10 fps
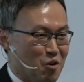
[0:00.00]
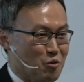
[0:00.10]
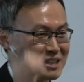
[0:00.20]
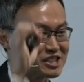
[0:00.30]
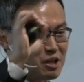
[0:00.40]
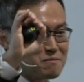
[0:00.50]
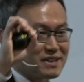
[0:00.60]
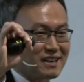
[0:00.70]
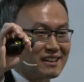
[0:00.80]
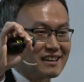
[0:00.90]
when
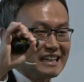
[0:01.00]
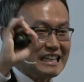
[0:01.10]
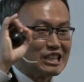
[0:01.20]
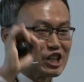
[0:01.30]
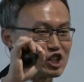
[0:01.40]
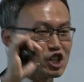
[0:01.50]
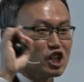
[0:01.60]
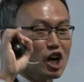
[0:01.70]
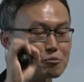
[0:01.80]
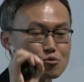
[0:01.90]
something
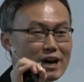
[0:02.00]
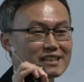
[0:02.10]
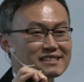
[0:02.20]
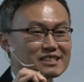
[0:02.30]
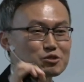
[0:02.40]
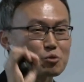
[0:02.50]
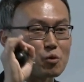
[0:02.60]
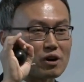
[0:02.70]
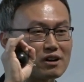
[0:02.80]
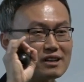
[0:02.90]
internal uprisings
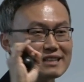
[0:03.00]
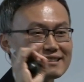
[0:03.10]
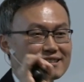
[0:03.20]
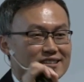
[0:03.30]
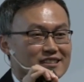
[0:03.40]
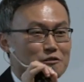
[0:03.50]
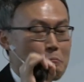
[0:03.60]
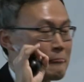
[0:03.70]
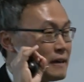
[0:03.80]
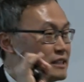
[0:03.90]
or
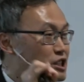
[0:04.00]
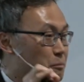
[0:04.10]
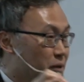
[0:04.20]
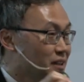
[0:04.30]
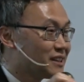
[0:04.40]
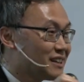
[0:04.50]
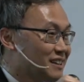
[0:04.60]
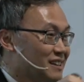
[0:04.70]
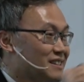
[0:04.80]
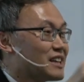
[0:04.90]
internal
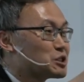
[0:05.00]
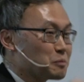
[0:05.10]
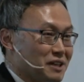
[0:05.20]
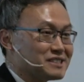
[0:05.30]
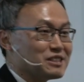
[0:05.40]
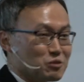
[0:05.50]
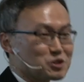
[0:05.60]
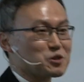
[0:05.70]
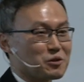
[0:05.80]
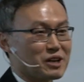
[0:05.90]
instability takes place in
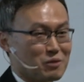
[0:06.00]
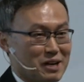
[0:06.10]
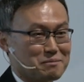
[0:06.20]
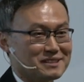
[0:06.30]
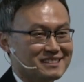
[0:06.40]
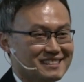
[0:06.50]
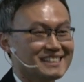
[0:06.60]
North Korea, what happened?